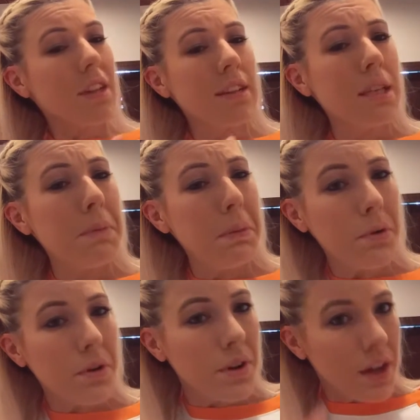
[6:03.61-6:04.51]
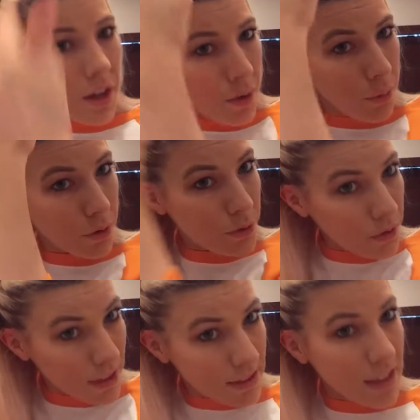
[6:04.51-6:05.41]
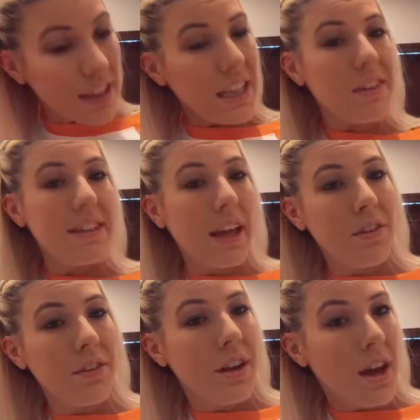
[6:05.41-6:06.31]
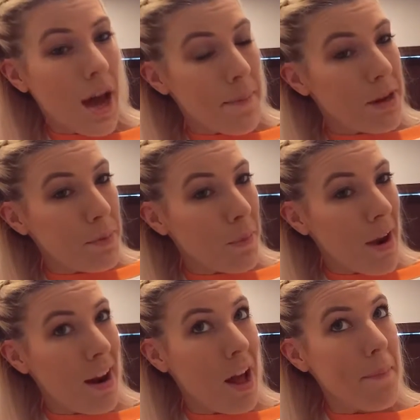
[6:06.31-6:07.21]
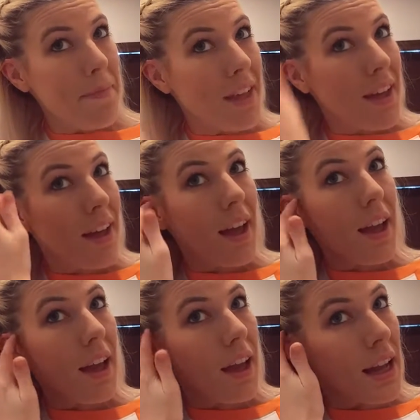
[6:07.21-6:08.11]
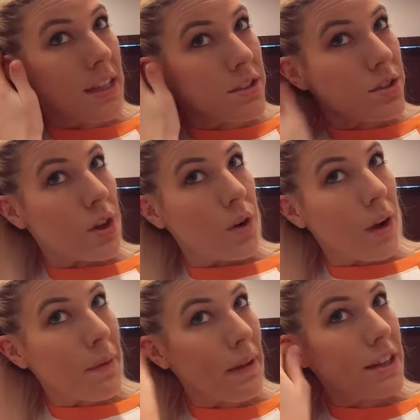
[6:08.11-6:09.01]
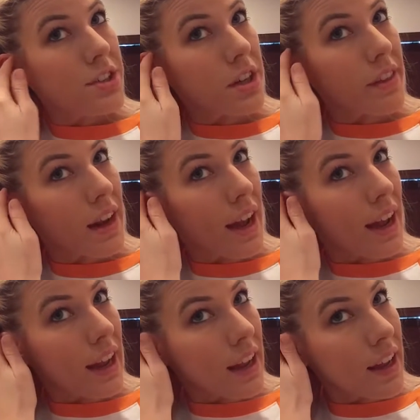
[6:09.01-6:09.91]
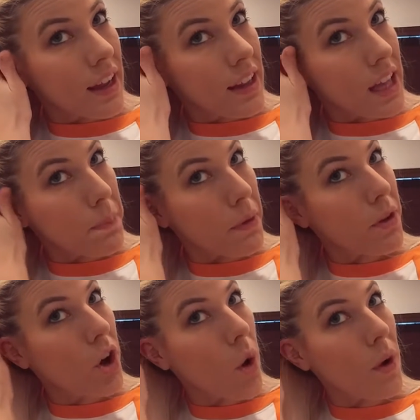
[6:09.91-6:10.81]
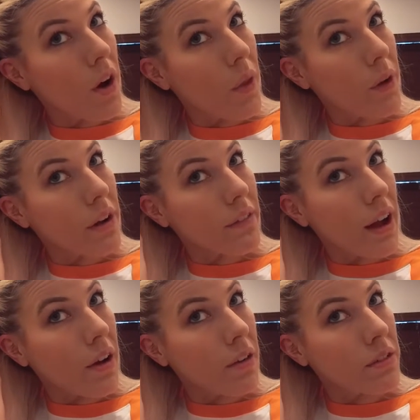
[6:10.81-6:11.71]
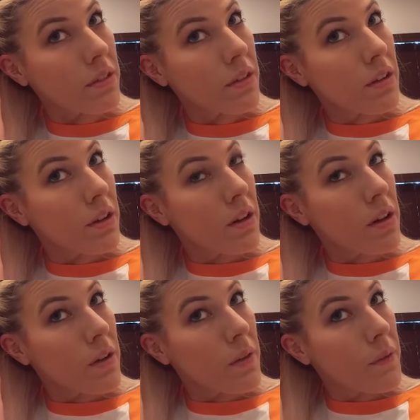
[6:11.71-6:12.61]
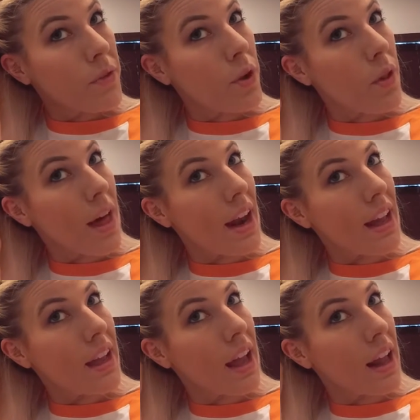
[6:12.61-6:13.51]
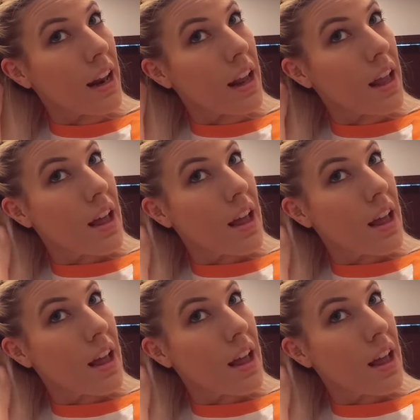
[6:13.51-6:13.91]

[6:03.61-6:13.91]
Some people will do this and then leave it down. I'm going to put mine up. And so I make sure that I keep it going all the way around so that it can